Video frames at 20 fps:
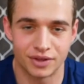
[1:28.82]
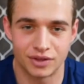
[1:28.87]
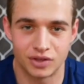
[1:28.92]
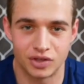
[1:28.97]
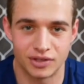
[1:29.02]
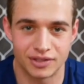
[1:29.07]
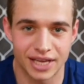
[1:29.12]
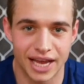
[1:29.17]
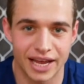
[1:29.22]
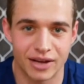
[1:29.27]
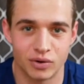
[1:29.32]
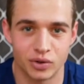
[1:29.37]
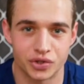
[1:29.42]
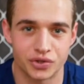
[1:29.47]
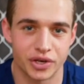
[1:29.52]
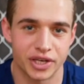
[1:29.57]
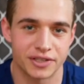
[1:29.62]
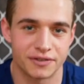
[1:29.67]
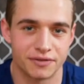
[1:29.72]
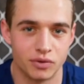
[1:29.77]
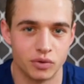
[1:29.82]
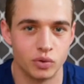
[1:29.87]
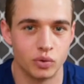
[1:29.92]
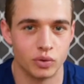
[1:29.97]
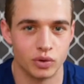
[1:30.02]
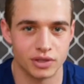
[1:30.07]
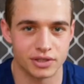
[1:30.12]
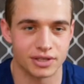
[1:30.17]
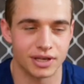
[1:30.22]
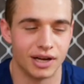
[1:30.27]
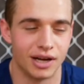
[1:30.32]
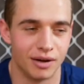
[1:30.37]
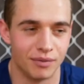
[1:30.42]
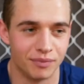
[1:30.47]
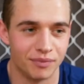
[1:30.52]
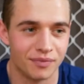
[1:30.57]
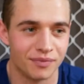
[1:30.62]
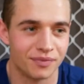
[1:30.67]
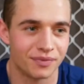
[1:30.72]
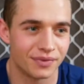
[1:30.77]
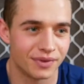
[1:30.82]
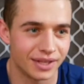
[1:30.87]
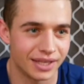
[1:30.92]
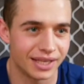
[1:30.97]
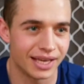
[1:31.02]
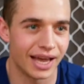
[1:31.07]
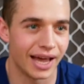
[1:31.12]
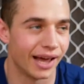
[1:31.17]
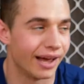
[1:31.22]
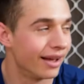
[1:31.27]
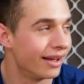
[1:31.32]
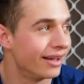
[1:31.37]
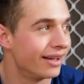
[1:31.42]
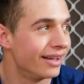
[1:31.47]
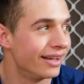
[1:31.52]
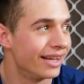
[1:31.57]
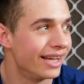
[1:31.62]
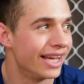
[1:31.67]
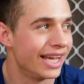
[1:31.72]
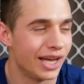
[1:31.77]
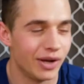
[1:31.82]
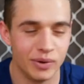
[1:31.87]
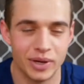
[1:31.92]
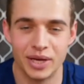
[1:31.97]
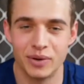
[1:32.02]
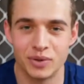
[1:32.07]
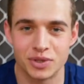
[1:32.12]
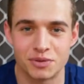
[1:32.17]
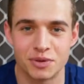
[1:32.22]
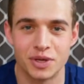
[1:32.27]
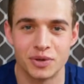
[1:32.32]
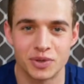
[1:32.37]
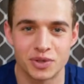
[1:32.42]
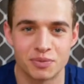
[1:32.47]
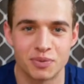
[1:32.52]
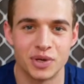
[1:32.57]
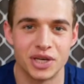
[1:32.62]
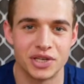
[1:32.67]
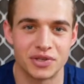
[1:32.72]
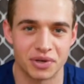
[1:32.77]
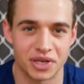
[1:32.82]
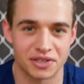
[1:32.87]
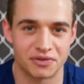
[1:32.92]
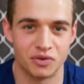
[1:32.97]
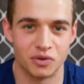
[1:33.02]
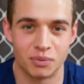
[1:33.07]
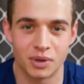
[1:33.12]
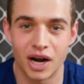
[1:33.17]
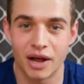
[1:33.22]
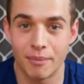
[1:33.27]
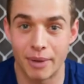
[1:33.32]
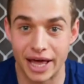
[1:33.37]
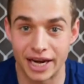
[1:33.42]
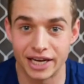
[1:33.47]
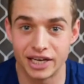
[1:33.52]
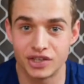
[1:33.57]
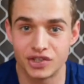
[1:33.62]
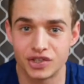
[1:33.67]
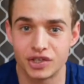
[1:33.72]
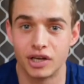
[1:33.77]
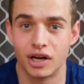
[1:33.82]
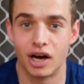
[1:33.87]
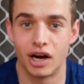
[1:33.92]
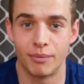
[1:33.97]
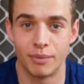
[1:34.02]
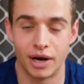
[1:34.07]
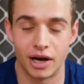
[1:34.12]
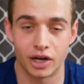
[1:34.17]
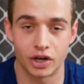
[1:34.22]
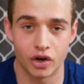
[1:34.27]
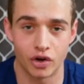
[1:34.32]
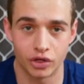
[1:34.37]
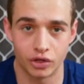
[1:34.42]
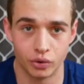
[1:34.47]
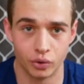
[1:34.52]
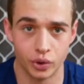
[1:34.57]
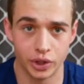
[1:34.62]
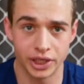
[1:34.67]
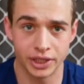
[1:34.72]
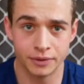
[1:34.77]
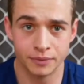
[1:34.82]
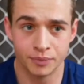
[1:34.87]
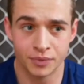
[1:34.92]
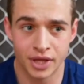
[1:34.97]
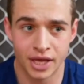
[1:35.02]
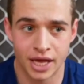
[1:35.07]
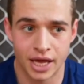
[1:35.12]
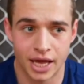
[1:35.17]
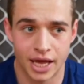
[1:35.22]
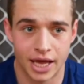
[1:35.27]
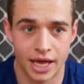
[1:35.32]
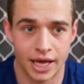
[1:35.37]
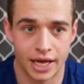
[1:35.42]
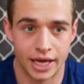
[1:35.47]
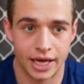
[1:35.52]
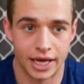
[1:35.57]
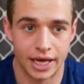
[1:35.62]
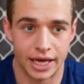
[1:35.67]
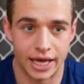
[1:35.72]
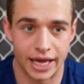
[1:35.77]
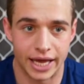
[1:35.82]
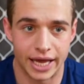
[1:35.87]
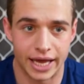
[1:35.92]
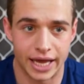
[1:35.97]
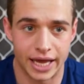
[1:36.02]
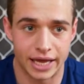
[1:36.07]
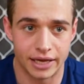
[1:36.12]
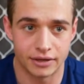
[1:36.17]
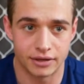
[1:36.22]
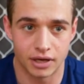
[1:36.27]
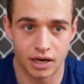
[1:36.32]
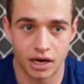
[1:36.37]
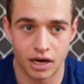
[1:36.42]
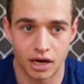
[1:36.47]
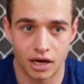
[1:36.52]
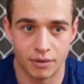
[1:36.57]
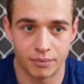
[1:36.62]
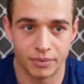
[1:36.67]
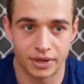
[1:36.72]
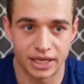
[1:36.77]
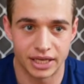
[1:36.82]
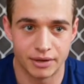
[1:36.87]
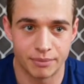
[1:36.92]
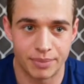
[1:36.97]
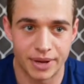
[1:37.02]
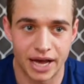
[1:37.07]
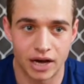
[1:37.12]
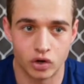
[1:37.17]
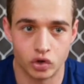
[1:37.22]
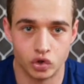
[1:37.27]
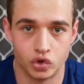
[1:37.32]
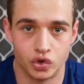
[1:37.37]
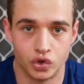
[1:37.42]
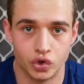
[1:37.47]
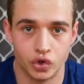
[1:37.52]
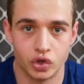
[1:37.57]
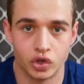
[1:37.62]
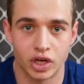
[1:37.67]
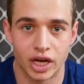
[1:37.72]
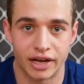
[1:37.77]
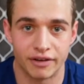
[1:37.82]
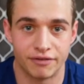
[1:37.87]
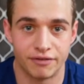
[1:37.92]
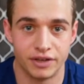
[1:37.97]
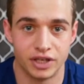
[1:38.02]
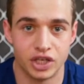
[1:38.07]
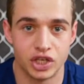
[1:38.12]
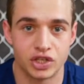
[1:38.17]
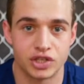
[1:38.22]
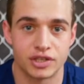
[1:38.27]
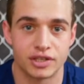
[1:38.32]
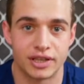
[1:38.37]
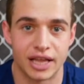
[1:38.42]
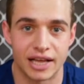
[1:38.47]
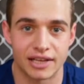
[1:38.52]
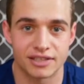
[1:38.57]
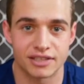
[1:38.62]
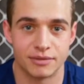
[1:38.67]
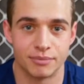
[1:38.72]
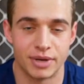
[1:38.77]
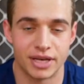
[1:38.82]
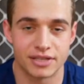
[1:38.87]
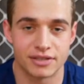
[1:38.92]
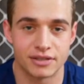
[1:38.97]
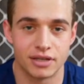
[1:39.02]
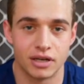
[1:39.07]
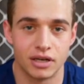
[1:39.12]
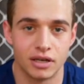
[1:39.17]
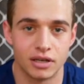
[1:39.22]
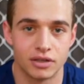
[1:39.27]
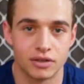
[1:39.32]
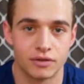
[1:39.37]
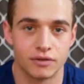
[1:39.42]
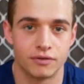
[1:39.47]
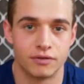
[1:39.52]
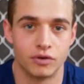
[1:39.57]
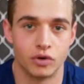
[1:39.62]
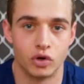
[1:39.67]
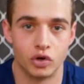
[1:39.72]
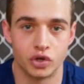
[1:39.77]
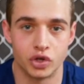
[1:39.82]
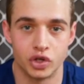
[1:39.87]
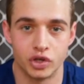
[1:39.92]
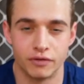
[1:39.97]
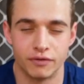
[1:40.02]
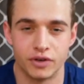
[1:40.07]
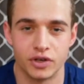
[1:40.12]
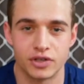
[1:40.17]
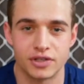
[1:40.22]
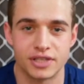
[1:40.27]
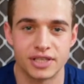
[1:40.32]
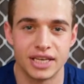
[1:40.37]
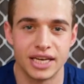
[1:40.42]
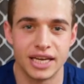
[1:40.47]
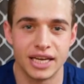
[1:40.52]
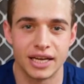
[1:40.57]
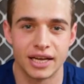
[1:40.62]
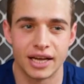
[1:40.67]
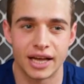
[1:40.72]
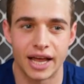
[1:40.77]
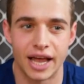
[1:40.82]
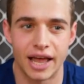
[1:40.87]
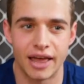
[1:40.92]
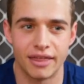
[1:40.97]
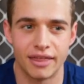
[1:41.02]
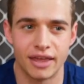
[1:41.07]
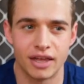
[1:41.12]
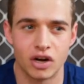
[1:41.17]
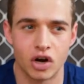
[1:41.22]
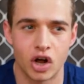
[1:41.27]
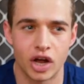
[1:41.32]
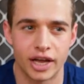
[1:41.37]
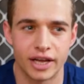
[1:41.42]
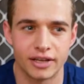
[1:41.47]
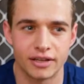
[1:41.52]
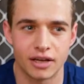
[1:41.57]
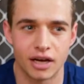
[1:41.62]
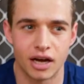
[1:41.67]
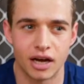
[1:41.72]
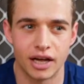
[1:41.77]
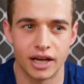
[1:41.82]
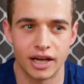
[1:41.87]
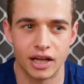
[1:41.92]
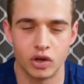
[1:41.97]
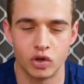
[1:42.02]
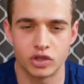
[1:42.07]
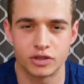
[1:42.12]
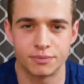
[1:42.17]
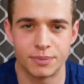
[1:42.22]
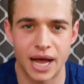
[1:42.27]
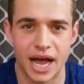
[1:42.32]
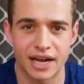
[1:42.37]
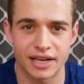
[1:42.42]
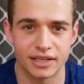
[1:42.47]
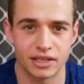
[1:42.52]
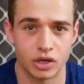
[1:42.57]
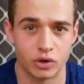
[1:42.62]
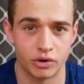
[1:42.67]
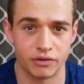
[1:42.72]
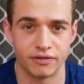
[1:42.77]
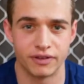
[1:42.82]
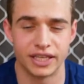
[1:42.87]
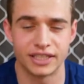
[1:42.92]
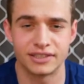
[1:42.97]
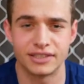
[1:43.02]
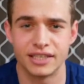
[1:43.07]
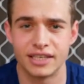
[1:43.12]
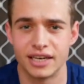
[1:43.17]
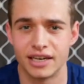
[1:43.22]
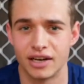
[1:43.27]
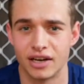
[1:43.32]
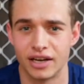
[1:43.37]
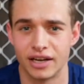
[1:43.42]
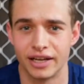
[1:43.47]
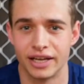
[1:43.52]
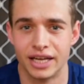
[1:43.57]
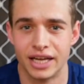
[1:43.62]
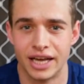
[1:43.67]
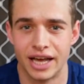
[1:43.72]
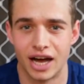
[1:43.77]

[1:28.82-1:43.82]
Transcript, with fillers: to say it was stressful was, yeah, it was pretty stressful, but I managed. I got through it, and in about June I finished that semester for university, and then I looked back and I reflected, and I